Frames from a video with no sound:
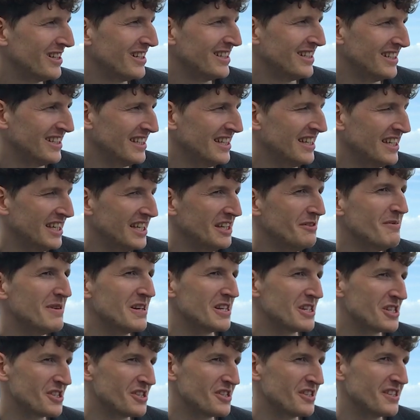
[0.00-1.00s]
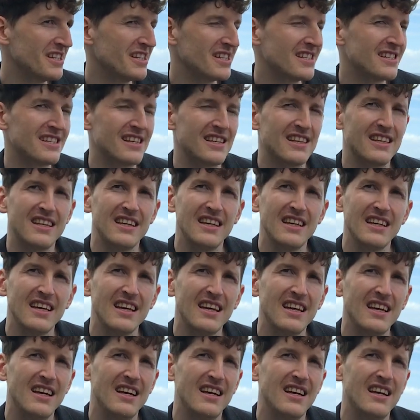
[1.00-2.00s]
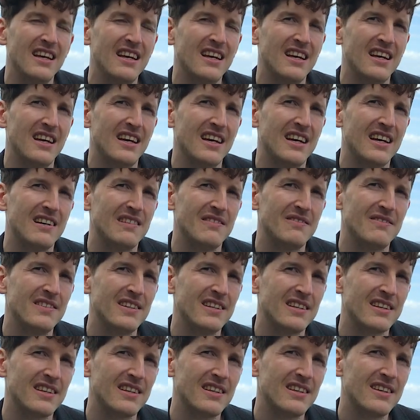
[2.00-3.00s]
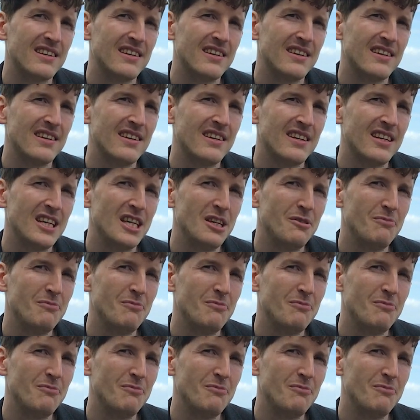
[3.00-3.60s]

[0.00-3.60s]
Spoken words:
and he mentioned this. I think he